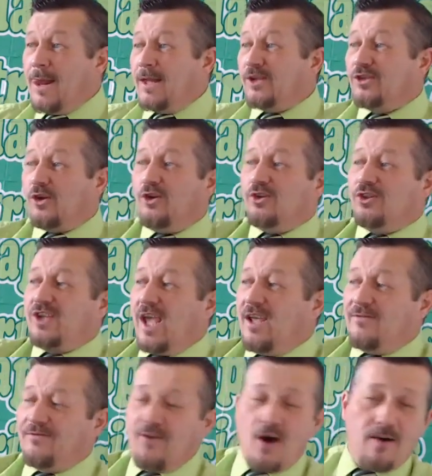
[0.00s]
so you
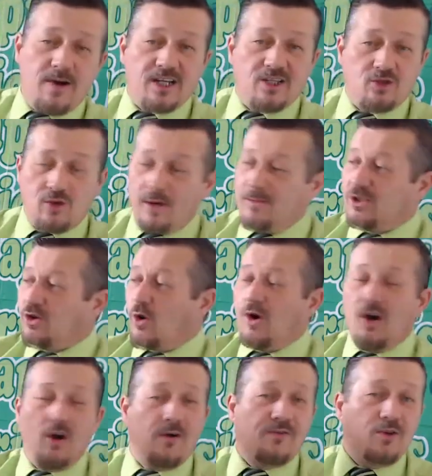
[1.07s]
say far right extremists,
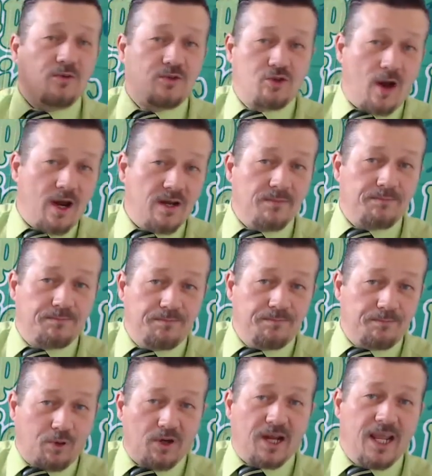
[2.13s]
or if you try to
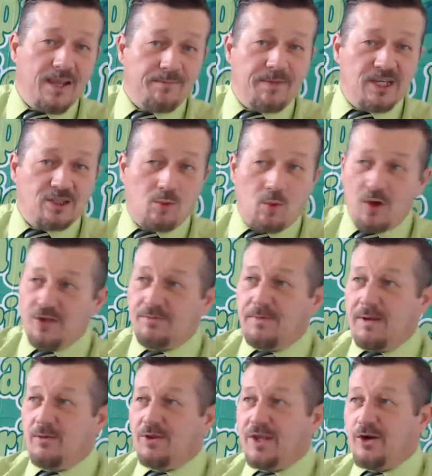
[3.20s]
put a hit piece towards
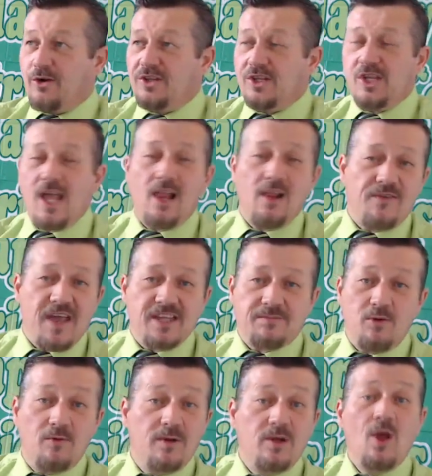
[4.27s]
people that are in the Yellow Vest
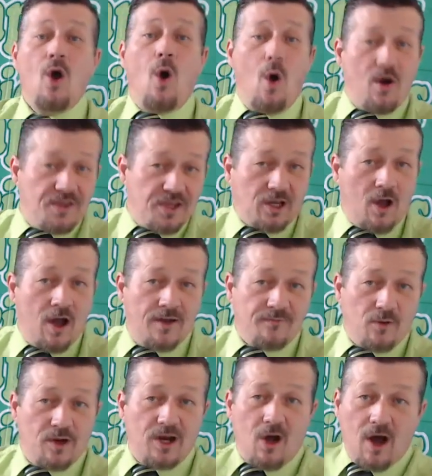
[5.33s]
movement or the
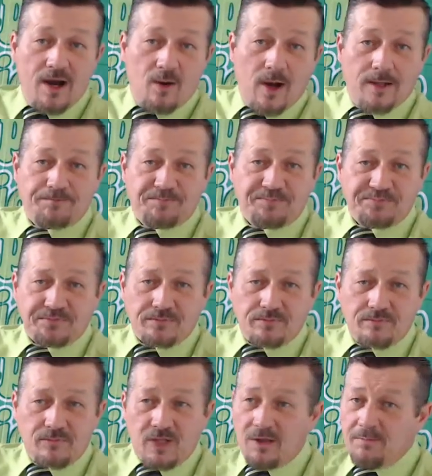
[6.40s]
Convoy to Ottawa,
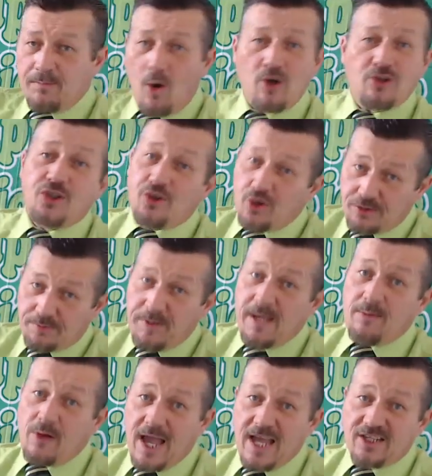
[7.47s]
most of those
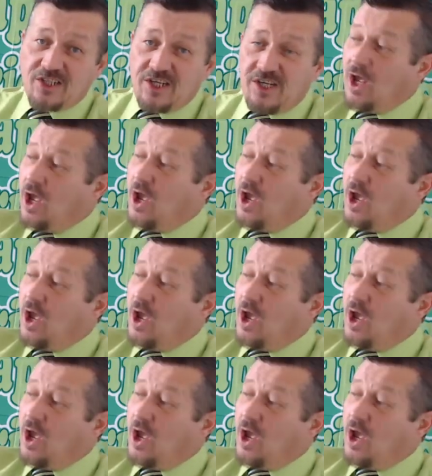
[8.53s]
people actually